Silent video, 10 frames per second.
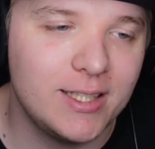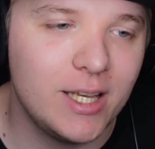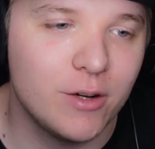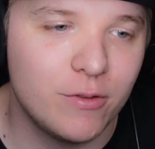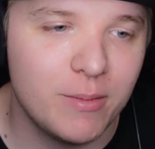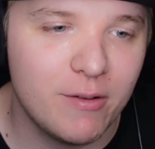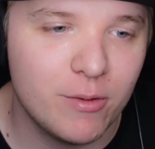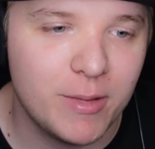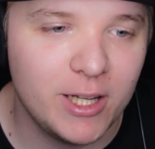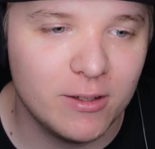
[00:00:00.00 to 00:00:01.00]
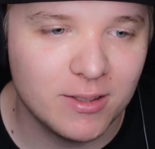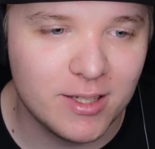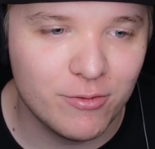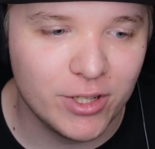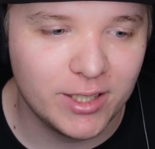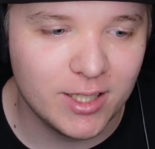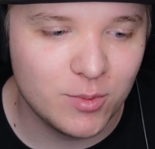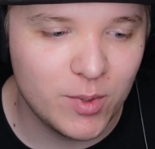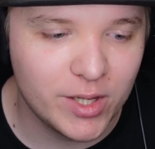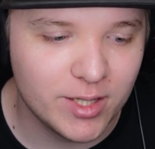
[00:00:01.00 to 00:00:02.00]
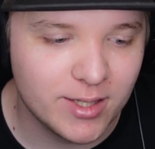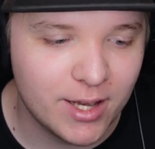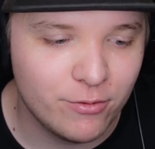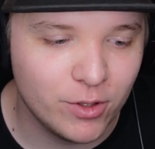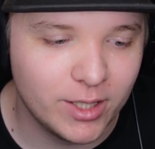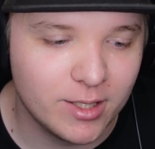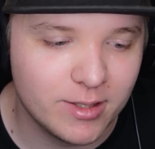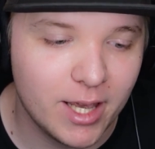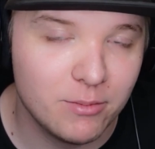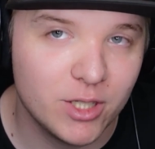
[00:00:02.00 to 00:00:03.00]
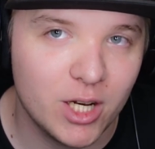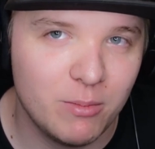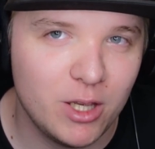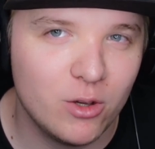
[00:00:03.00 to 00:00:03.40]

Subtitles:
to hear from everybody on stuff like this because I feel like this game's going to be